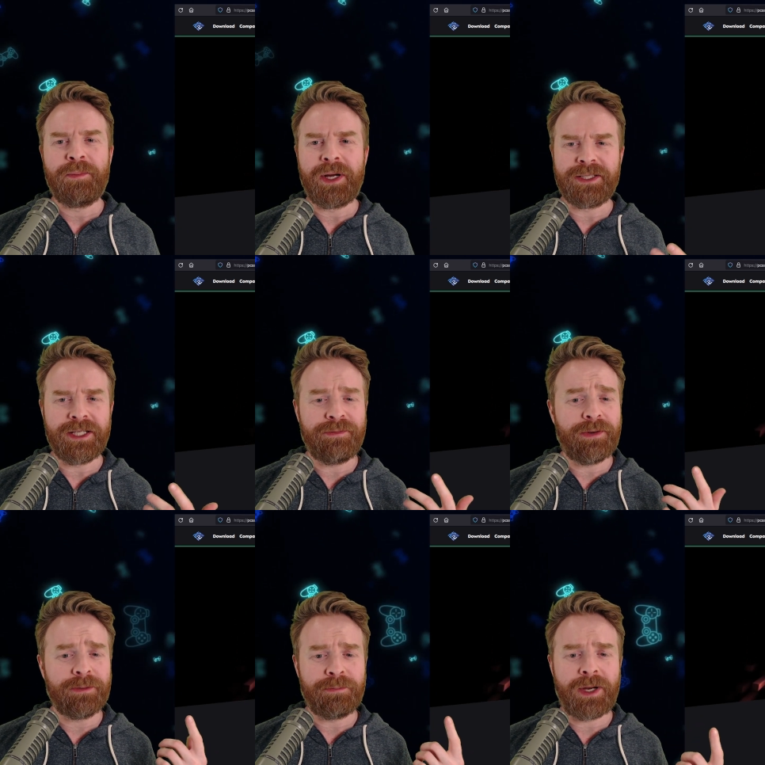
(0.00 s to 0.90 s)
By
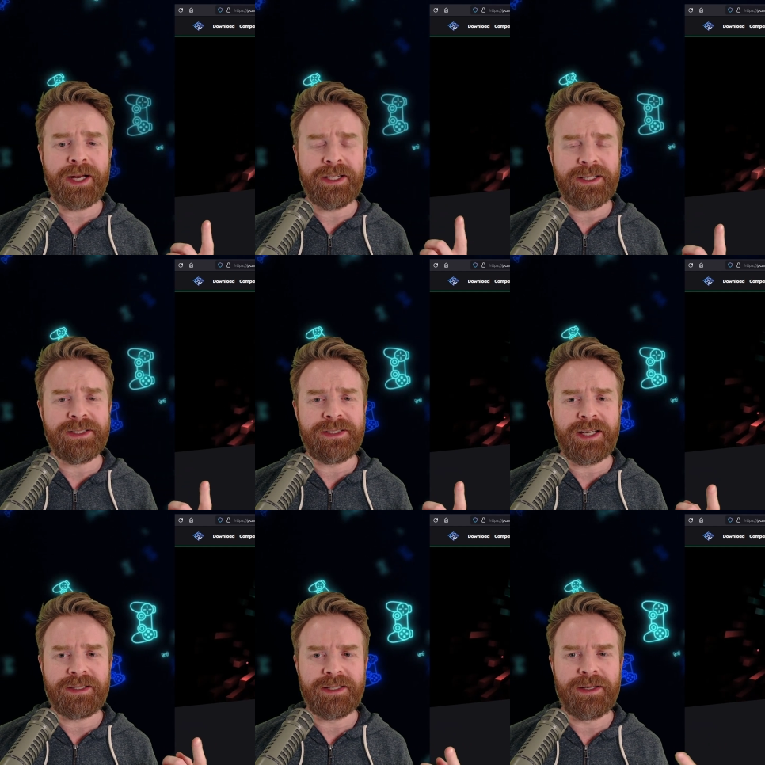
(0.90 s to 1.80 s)
default, mine is
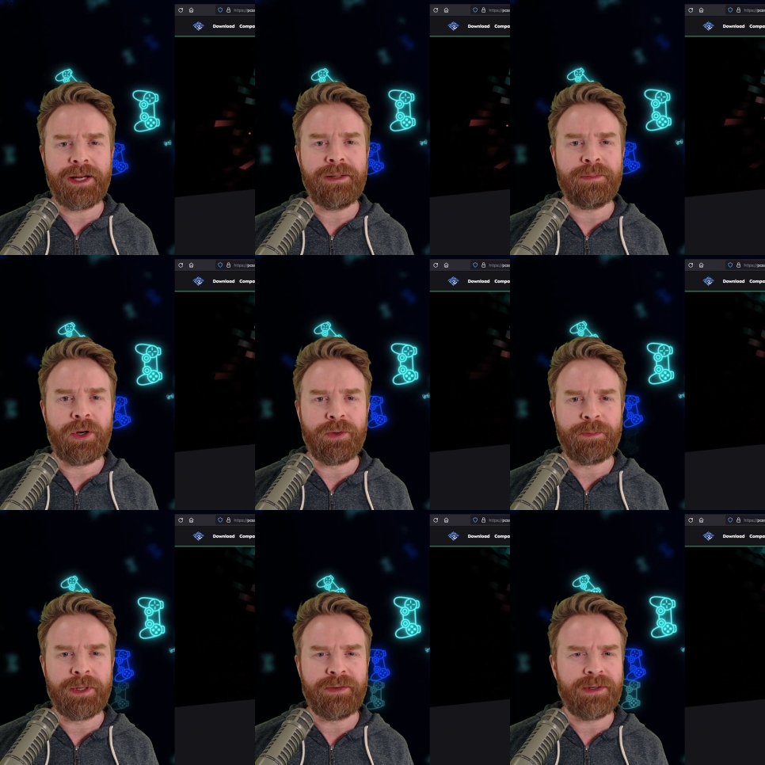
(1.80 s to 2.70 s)
set to night
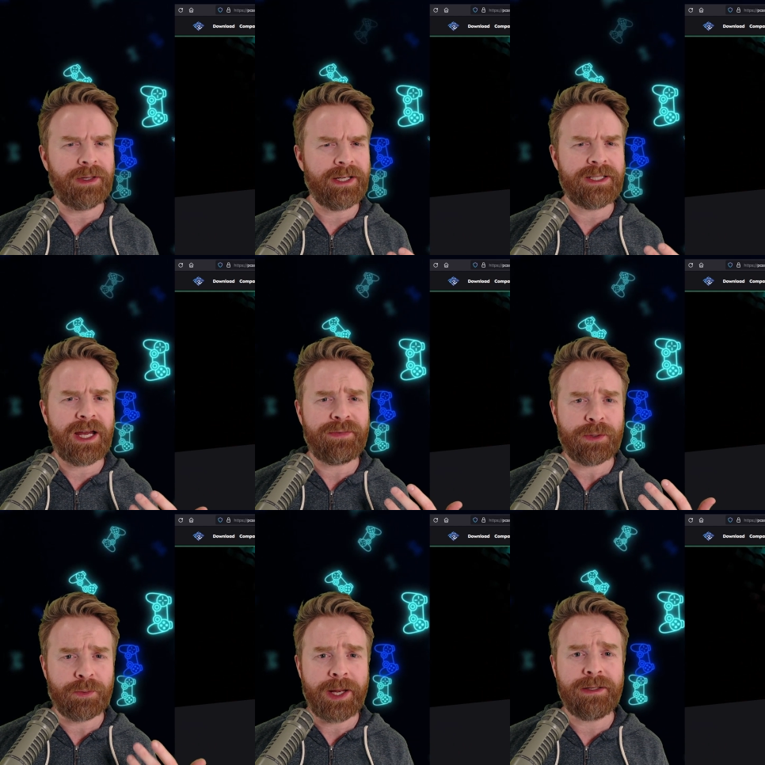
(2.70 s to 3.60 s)
mode, but if you like to have
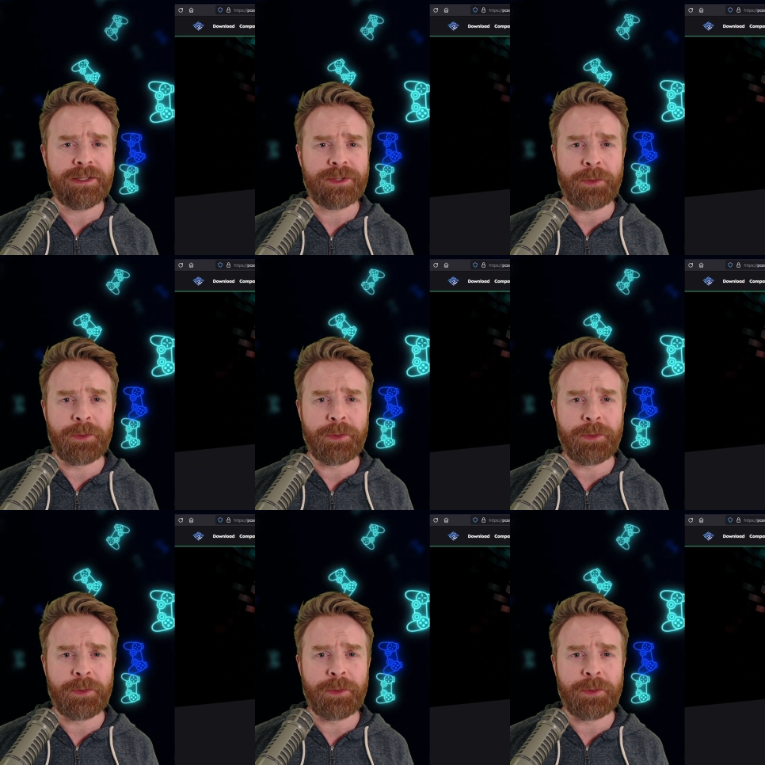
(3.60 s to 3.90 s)
your retinas